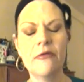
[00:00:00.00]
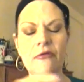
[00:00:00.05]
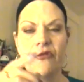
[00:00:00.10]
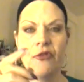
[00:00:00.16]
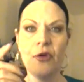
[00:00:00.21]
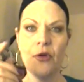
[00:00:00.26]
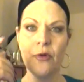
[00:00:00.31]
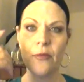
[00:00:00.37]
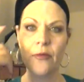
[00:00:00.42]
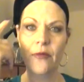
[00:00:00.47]

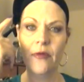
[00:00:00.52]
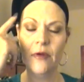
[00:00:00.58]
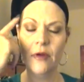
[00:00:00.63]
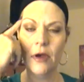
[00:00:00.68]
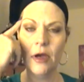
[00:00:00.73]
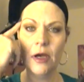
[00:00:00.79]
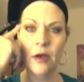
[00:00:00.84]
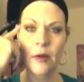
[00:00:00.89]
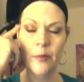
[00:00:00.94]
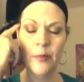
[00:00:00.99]
for
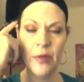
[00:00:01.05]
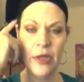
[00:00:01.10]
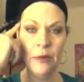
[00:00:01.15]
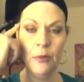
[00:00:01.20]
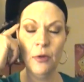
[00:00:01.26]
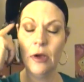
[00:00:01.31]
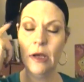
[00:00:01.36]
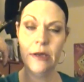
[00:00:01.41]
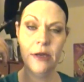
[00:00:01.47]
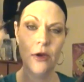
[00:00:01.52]

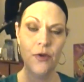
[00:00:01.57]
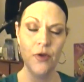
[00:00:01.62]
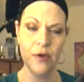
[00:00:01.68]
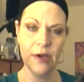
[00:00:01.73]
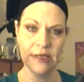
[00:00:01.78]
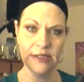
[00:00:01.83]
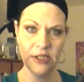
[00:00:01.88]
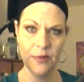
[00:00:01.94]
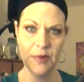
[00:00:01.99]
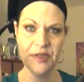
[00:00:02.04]
people. I know you
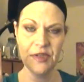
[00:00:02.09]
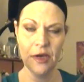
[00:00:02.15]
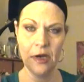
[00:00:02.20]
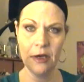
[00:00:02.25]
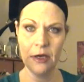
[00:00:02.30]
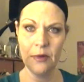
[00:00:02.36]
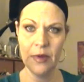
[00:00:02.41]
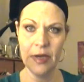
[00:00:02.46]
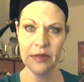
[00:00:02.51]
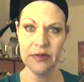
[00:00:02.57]
guys hear me
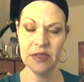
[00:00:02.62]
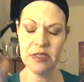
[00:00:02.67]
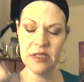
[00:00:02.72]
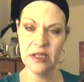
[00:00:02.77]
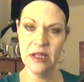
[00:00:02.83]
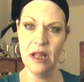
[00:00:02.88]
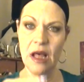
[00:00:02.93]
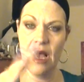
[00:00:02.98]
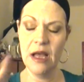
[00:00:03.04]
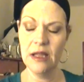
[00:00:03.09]
talking about this
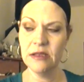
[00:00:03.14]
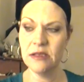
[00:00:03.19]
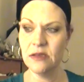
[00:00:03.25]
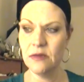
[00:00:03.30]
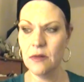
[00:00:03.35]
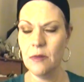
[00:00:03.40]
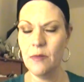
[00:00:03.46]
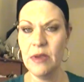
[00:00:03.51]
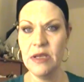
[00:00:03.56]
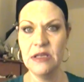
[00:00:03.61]
a lot,
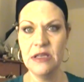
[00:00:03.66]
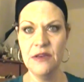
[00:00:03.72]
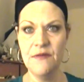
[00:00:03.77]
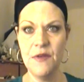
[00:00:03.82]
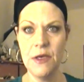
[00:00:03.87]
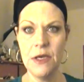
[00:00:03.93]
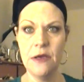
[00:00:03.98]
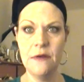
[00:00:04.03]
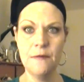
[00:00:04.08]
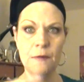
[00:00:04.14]
so let me
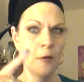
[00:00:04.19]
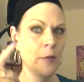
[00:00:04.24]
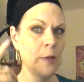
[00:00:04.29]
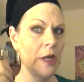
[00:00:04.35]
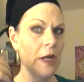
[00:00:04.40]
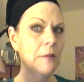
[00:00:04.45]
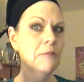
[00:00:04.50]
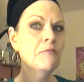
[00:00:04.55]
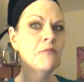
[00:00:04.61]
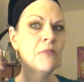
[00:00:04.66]
deviate for a
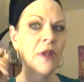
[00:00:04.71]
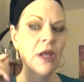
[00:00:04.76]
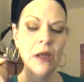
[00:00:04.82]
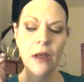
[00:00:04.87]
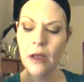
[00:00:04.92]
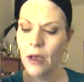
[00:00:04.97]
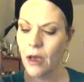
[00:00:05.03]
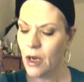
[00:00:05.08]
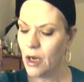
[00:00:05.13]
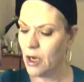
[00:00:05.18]
minute.
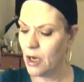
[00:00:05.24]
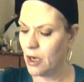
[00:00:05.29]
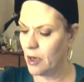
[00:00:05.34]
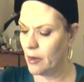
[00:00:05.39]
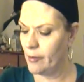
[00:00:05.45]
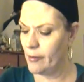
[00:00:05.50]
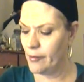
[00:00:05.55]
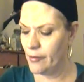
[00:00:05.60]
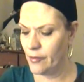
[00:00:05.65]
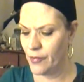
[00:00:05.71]

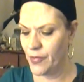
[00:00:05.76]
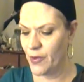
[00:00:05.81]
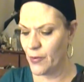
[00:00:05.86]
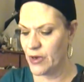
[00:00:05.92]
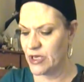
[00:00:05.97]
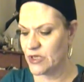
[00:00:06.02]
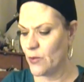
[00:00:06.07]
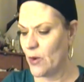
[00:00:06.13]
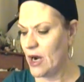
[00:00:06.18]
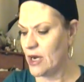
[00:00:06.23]
The
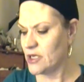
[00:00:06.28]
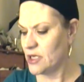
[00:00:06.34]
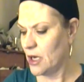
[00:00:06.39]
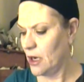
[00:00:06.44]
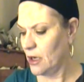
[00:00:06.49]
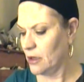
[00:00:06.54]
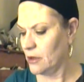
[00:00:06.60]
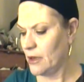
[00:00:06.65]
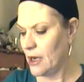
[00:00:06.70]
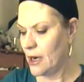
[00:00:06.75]
reason why I
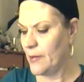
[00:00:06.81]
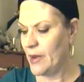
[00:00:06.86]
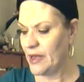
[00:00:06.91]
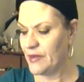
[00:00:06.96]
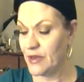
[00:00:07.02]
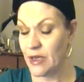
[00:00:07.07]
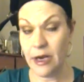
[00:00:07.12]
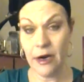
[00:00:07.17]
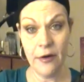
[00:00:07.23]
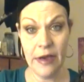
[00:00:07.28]
talk a lot
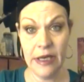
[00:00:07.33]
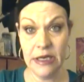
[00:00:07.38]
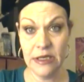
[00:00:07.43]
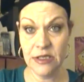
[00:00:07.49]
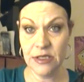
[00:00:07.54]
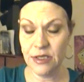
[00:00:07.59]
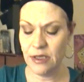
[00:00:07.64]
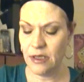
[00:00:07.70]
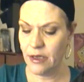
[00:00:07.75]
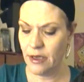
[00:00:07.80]
about the
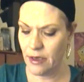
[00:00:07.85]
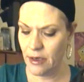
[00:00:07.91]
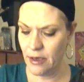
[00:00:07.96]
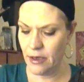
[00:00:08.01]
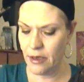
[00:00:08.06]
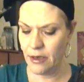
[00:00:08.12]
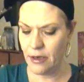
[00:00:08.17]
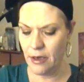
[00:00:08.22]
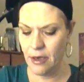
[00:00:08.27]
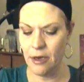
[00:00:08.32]

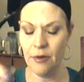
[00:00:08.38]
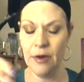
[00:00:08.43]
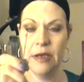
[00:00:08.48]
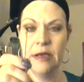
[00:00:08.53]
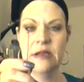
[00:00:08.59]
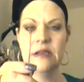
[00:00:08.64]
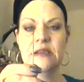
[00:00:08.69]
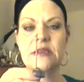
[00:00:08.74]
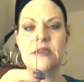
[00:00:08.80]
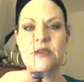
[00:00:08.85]

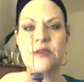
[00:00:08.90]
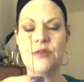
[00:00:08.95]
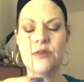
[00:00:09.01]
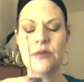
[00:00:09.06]
aerated